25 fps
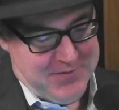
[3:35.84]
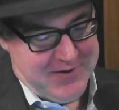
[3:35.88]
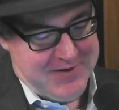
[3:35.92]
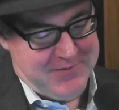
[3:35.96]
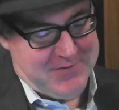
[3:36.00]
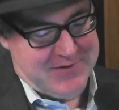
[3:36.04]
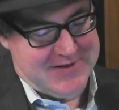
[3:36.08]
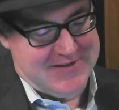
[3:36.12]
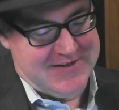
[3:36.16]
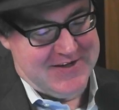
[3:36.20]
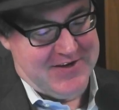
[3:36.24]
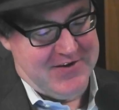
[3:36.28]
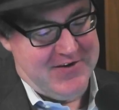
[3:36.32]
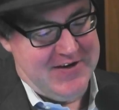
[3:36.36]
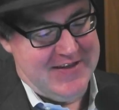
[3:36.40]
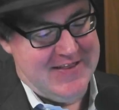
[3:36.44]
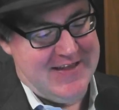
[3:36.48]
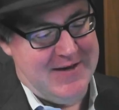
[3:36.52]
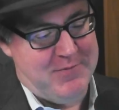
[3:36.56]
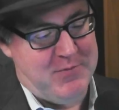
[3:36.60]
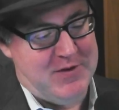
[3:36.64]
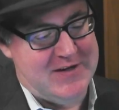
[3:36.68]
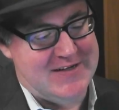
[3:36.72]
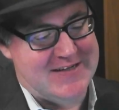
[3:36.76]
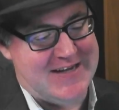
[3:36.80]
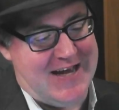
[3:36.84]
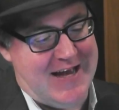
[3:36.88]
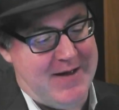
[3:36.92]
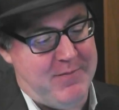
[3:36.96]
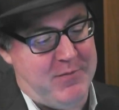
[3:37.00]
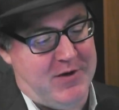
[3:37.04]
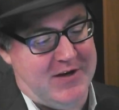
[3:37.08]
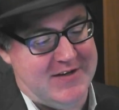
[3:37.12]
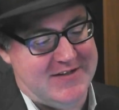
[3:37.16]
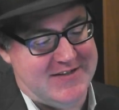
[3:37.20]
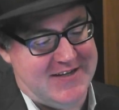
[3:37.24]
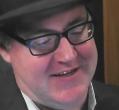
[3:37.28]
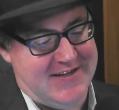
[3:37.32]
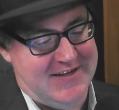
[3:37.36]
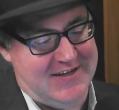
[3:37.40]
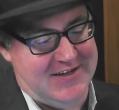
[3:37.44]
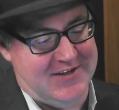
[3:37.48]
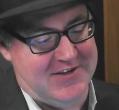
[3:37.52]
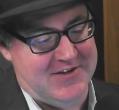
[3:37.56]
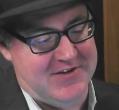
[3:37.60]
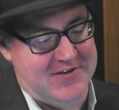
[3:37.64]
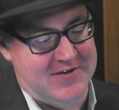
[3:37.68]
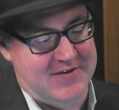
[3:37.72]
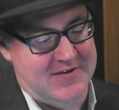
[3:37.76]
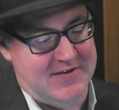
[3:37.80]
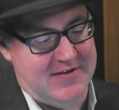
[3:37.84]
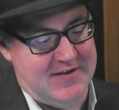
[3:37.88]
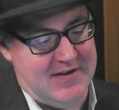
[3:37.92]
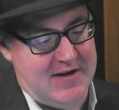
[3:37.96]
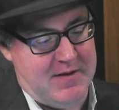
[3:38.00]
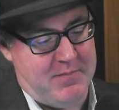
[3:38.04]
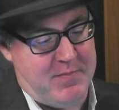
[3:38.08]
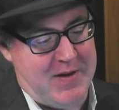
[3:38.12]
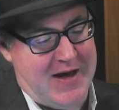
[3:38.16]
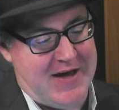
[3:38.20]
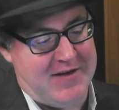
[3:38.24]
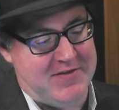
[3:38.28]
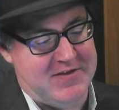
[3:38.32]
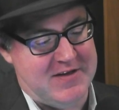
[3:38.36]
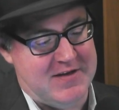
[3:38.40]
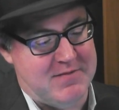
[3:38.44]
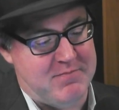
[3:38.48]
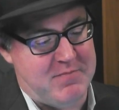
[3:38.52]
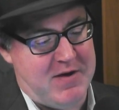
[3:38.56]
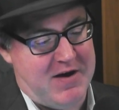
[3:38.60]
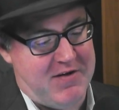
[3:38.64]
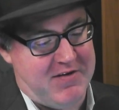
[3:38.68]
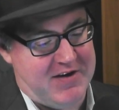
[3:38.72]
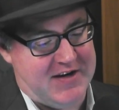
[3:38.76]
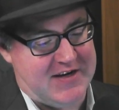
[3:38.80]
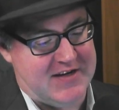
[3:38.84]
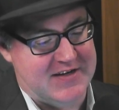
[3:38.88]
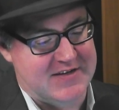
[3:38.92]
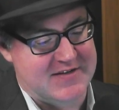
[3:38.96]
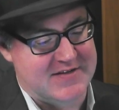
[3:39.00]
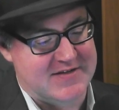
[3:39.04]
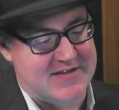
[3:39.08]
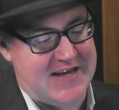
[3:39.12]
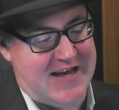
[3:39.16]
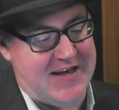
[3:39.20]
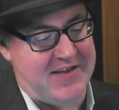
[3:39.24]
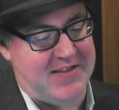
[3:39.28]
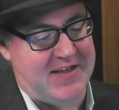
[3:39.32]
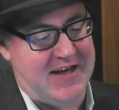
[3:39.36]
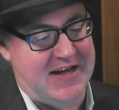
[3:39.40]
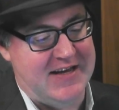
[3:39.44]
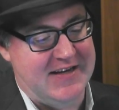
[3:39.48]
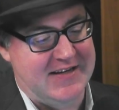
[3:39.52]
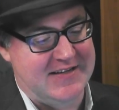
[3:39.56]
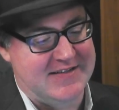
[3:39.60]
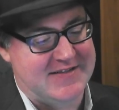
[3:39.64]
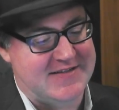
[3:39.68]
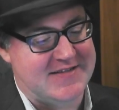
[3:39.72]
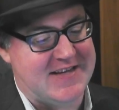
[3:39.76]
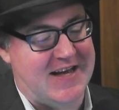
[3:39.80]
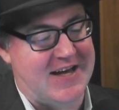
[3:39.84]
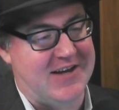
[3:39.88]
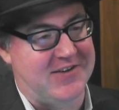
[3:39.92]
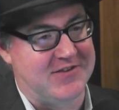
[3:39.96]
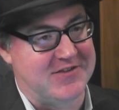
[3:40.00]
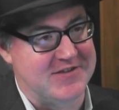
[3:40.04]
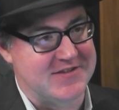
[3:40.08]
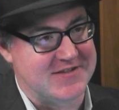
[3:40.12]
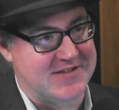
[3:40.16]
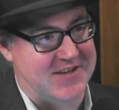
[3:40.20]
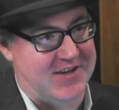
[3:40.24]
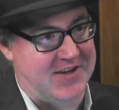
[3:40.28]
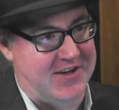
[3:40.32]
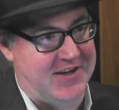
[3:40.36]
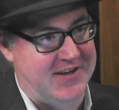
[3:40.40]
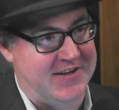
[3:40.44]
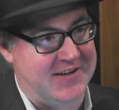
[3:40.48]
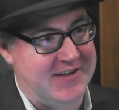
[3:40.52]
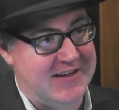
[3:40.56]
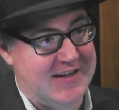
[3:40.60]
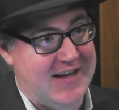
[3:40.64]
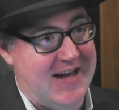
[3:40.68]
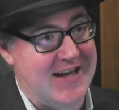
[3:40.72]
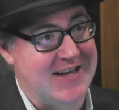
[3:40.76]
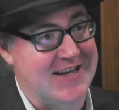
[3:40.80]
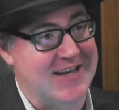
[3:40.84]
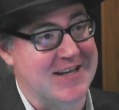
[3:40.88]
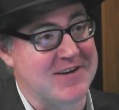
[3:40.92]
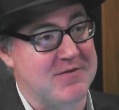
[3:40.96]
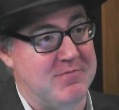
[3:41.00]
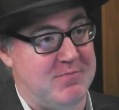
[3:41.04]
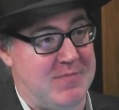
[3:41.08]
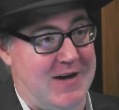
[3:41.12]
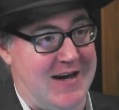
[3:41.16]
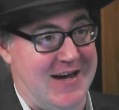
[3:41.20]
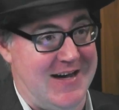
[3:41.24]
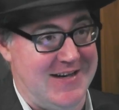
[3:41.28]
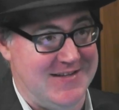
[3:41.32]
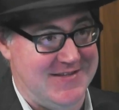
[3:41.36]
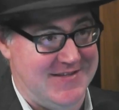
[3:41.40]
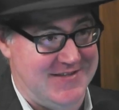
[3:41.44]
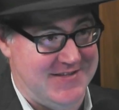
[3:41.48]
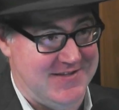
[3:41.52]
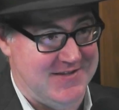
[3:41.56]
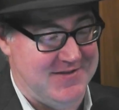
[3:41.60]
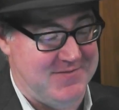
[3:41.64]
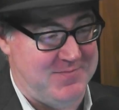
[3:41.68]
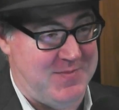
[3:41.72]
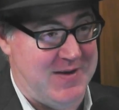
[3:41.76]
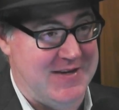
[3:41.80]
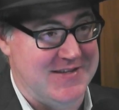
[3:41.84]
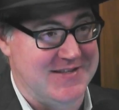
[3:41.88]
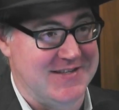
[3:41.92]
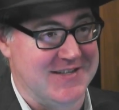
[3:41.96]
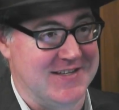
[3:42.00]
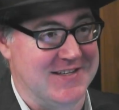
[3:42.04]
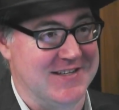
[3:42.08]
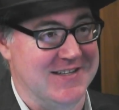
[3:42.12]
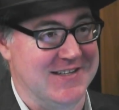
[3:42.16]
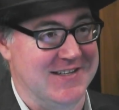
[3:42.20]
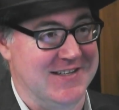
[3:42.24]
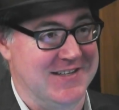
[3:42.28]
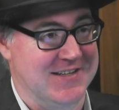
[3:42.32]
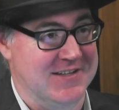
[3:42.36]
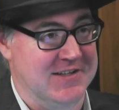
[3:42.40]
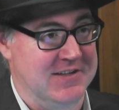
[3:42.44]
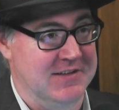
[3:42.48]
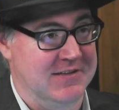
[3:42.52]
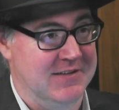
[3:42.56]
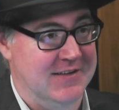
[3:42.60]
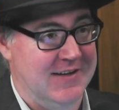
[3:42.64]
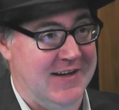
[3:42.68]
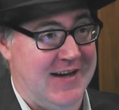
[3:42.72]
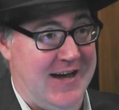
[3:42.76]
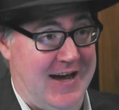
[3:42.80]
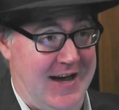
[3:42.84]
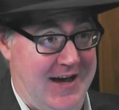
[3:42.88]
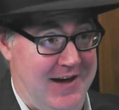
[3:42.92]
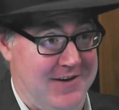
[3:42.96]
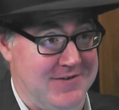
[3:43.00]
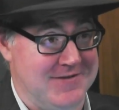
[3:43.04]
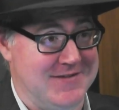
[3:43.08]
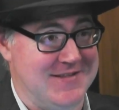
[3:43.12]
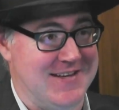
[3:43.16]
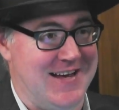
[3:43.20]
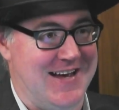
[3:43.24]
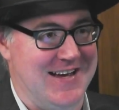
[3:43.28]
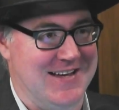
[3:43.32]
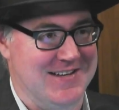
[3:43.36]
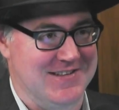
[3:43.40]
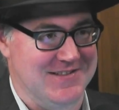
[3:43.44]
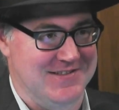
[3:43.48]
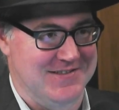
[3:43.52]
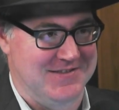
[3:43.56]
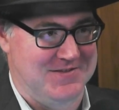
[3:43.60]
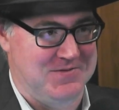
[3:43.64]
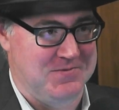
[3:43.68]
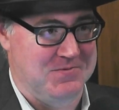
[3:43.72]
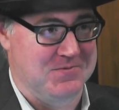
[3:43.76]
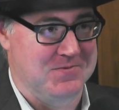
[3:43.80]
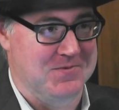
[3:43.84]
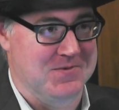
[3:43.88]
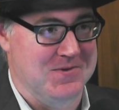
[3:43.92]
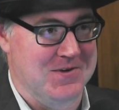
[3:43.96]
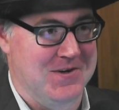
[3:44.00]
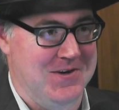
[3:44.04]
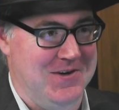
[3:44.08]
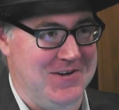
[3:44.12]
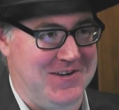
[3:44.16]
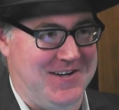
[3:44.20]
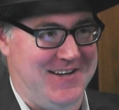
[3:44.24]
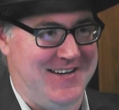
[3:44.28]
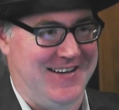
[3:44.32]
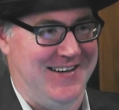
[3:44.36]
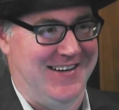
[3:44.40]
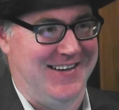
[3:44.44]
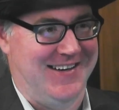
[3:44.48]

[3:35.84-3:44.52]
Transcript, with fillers: what he wanted to do. He then went to MIT to learn about the Americans, how they did sail design, and get a master's basically in how sails work.